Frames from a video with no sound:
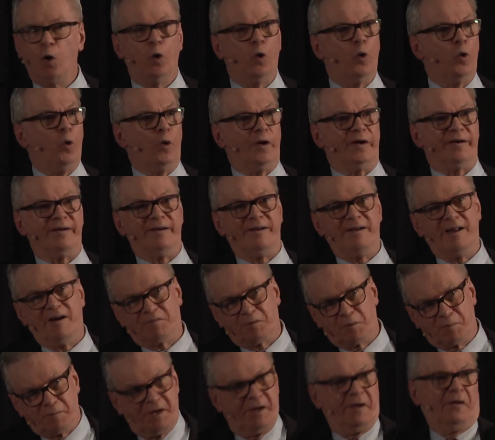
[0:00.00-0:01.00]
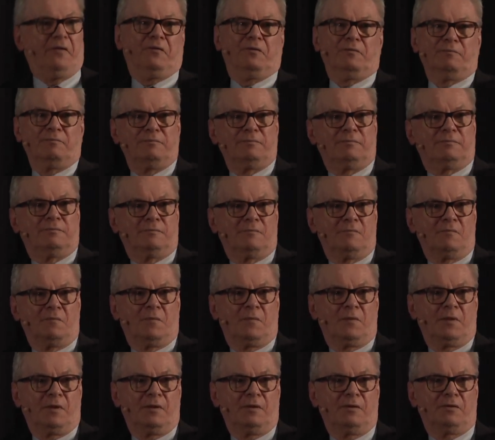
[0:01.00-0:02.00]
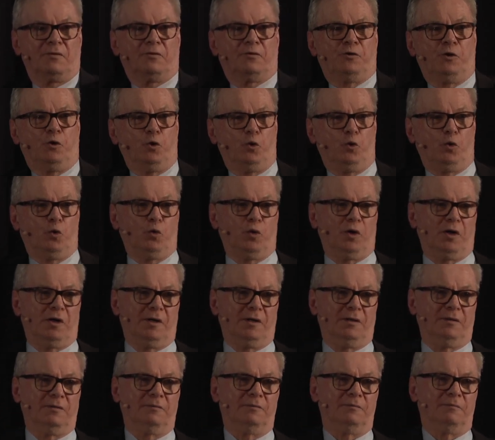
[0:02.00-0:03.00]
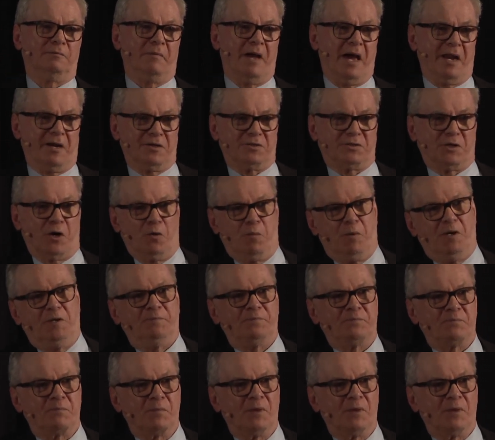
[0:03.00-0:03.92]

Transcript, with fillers: who had never been to uh, Manitoba,